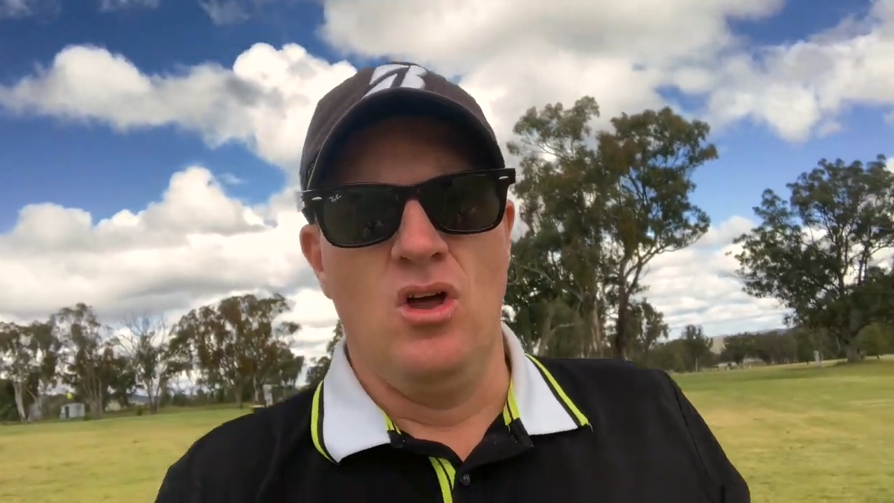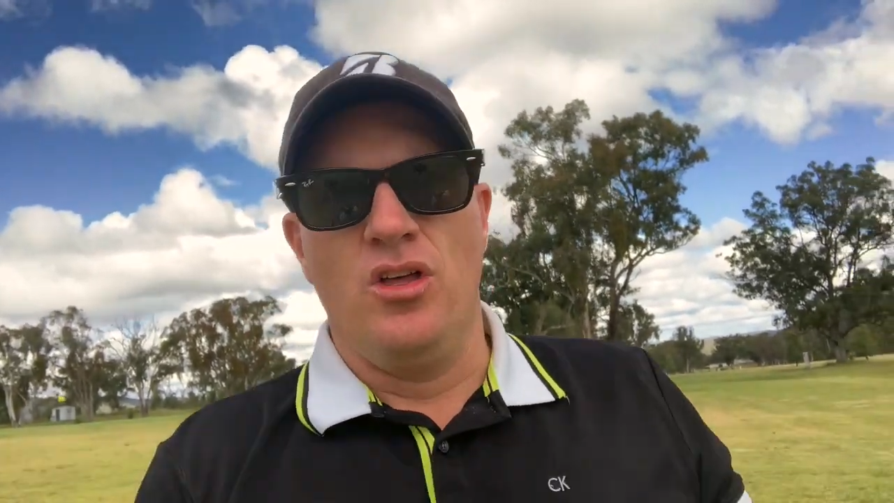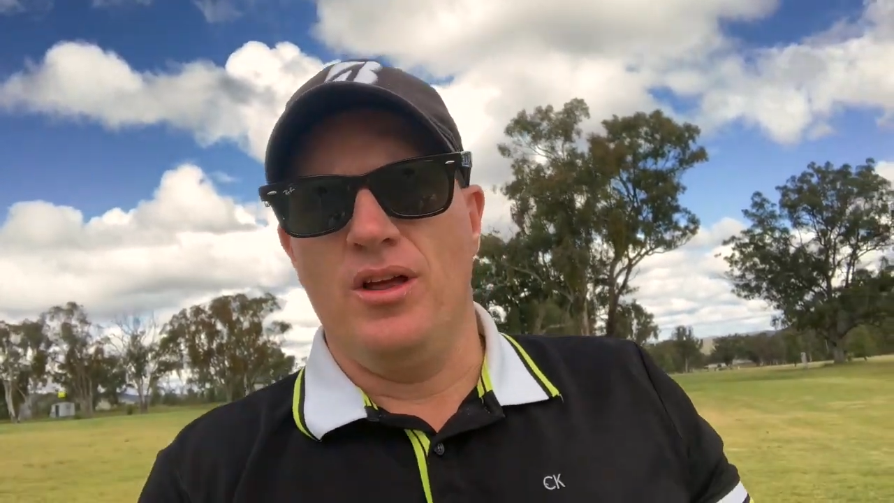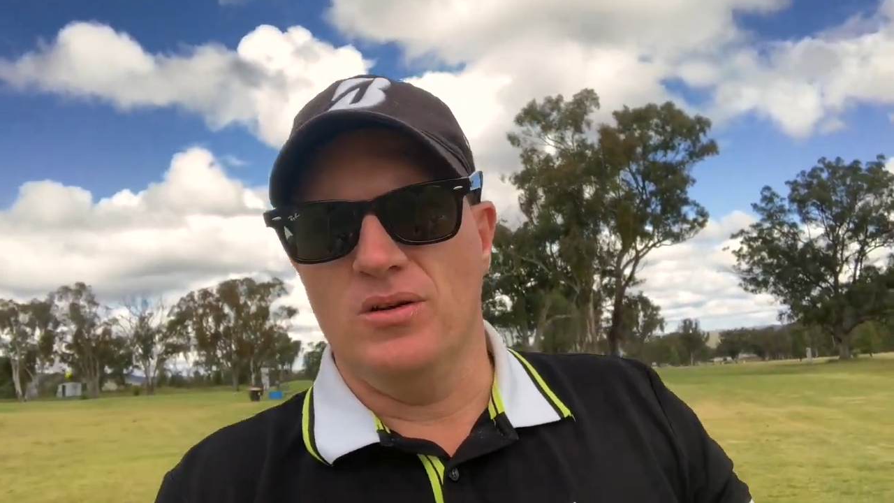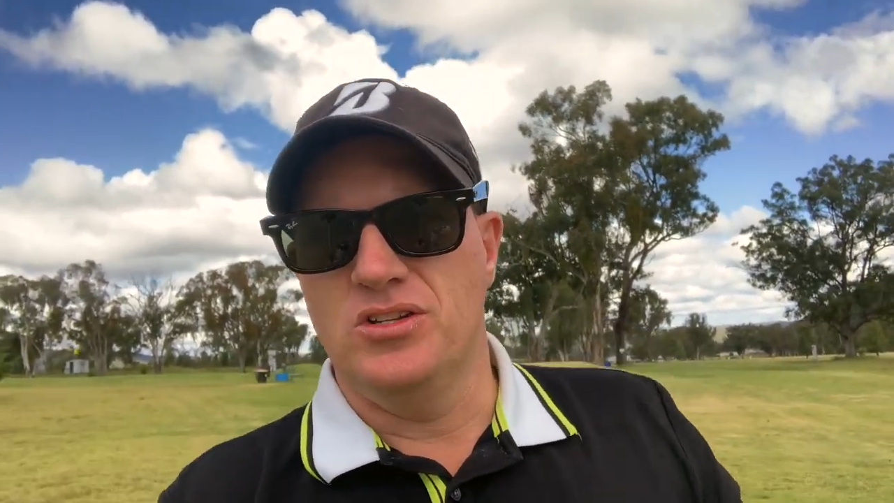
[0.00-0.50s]

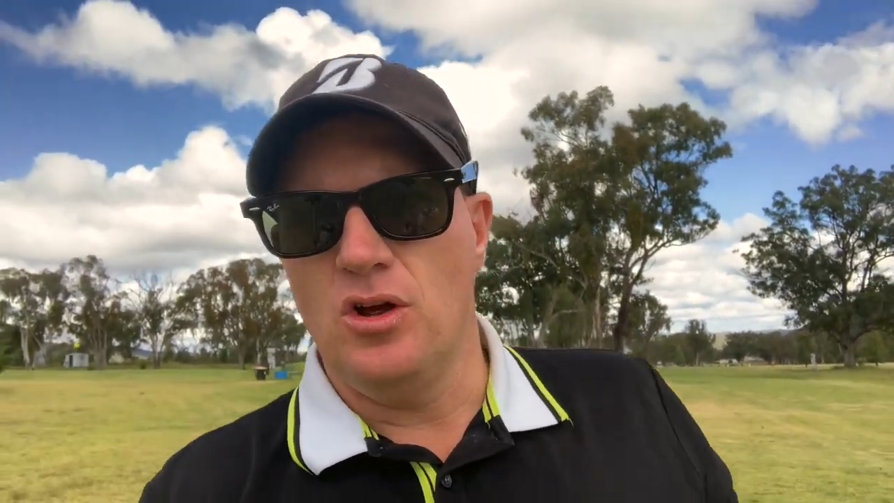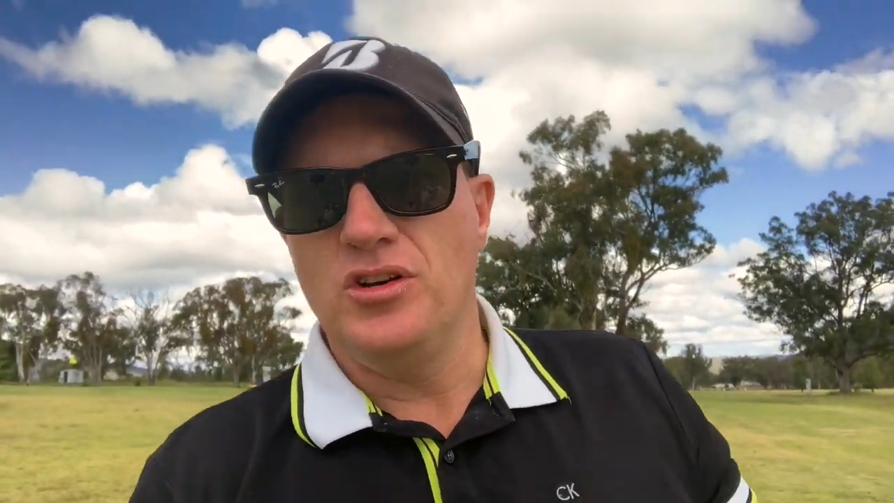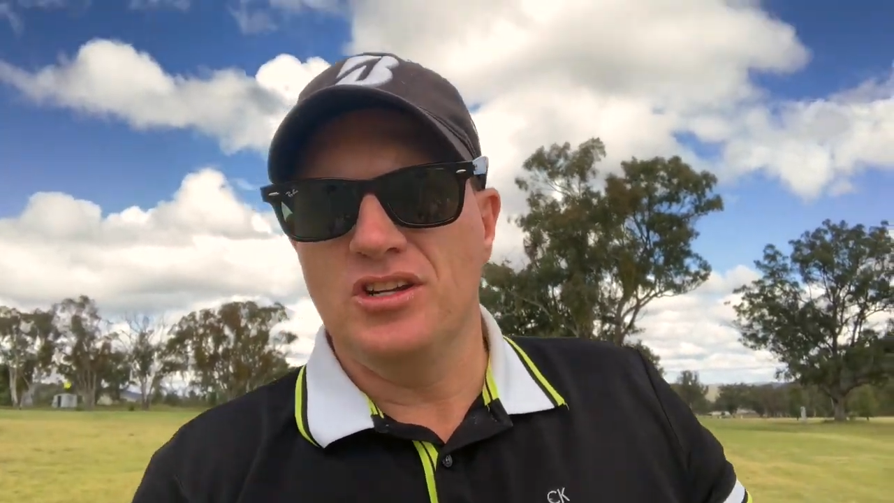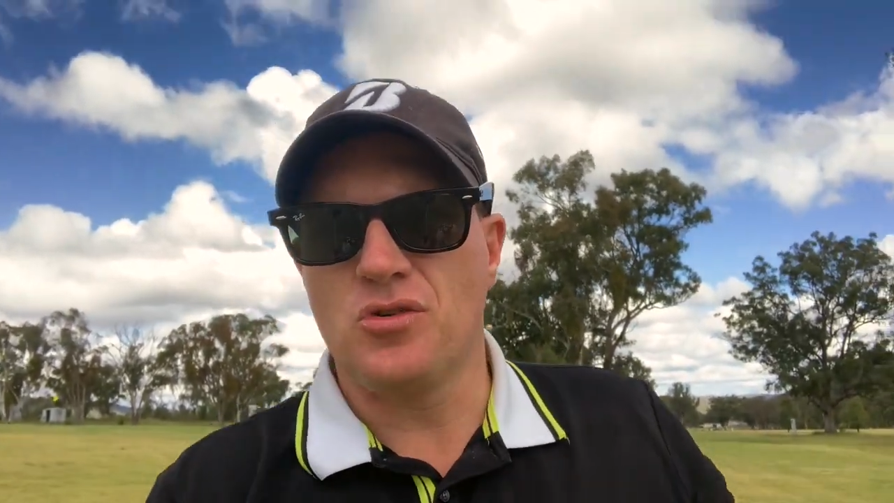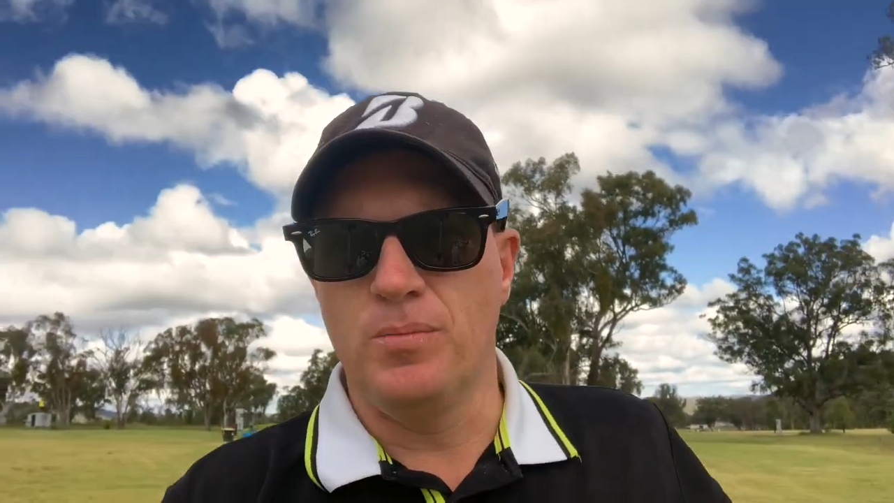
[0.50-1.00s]
There is no
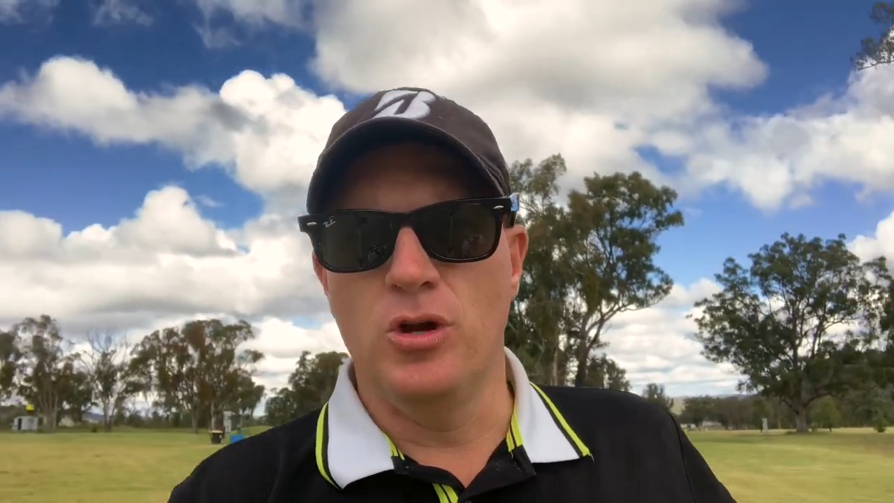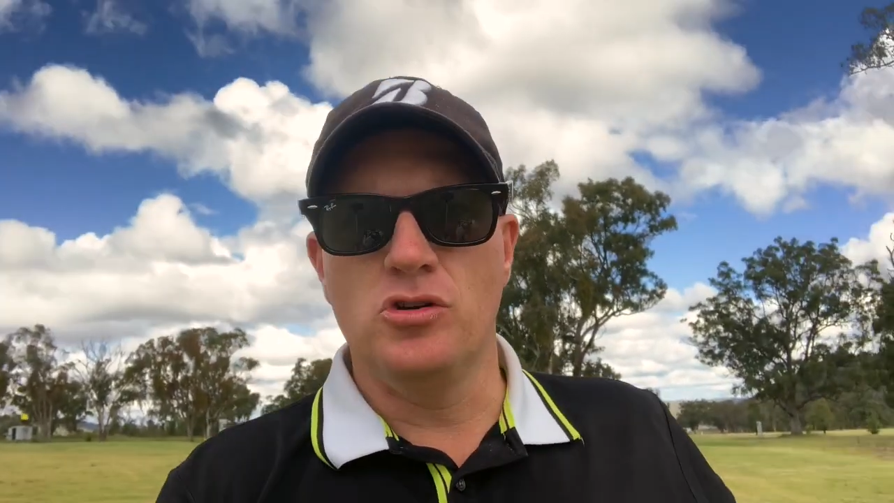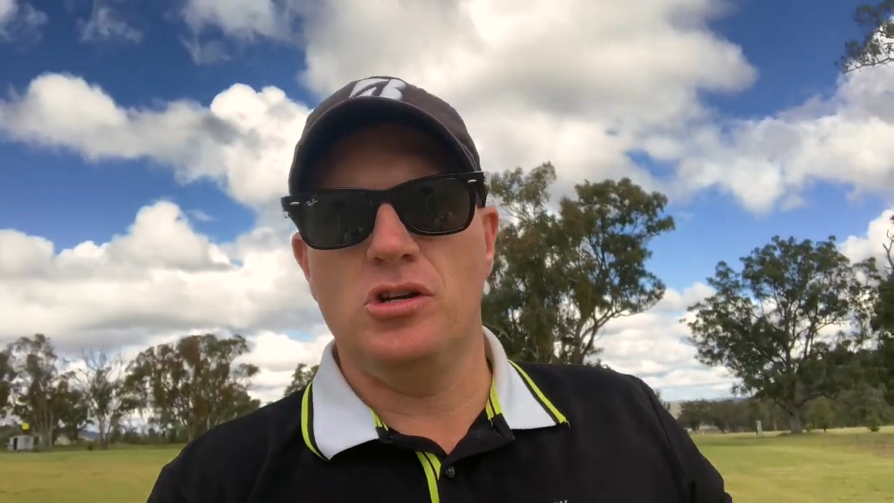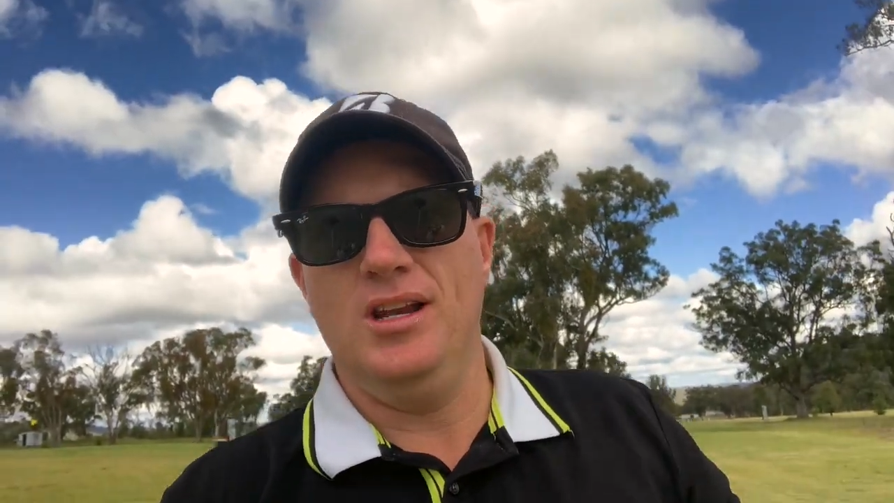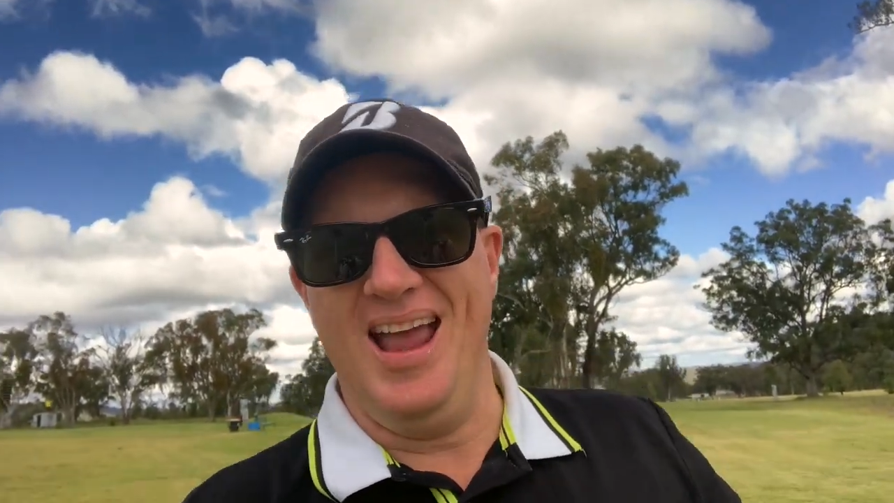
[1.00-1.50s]

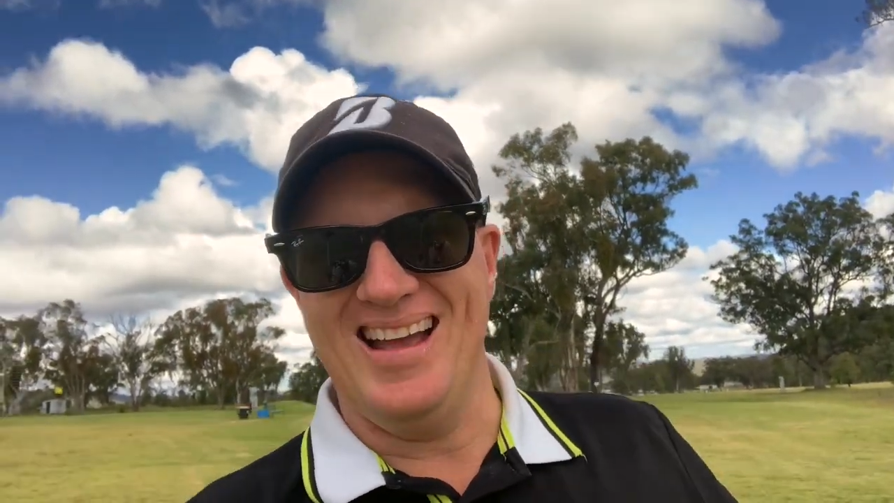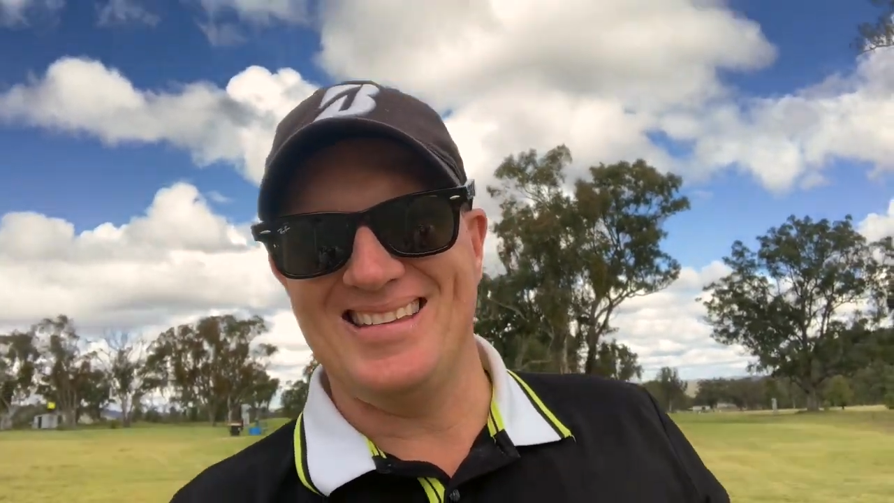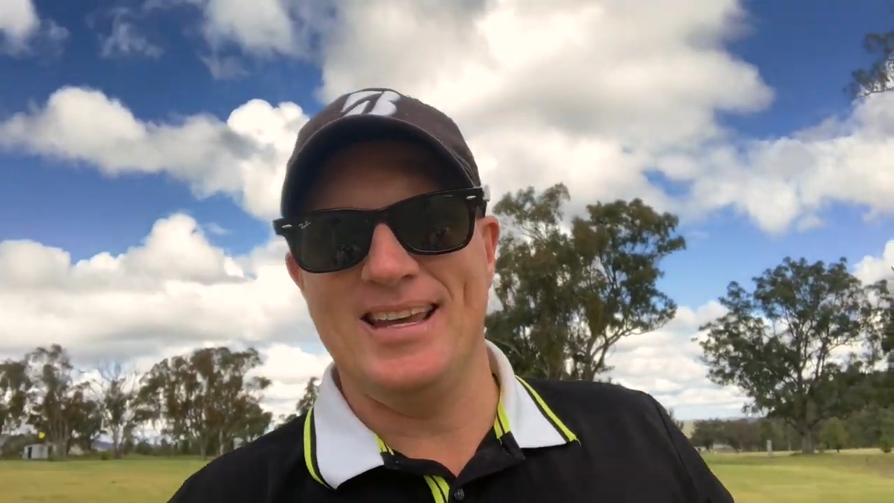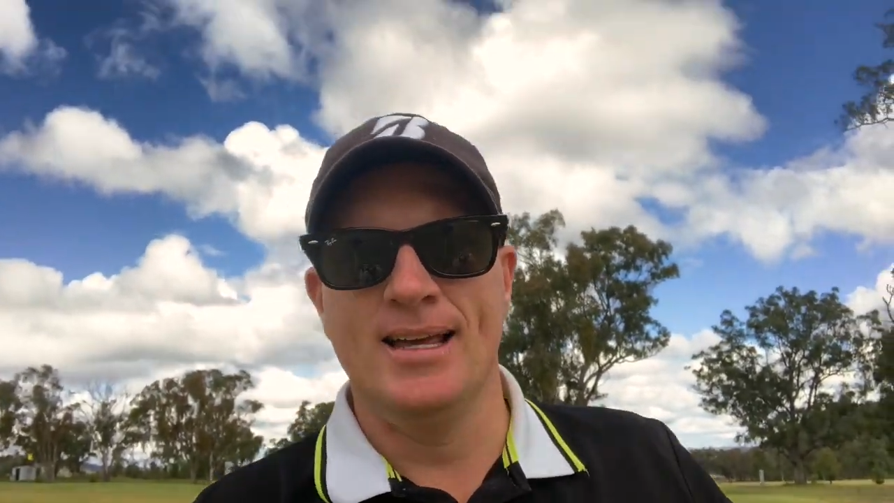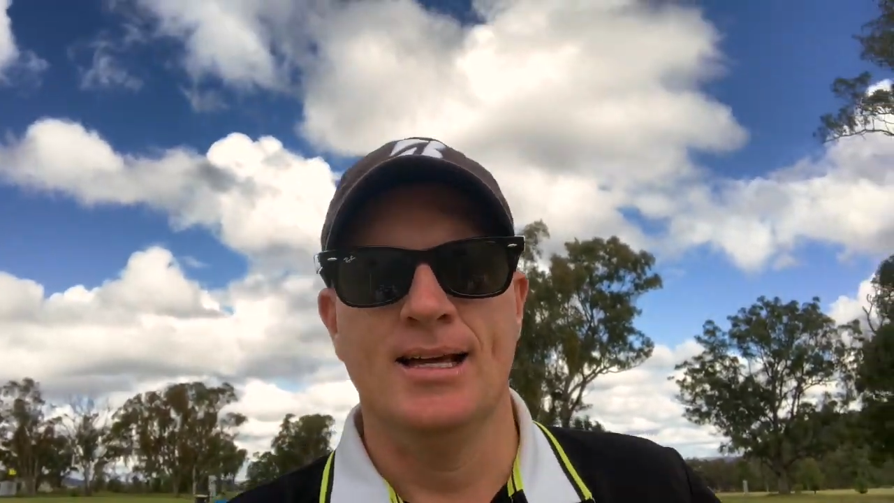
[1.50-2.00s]
distribution yet,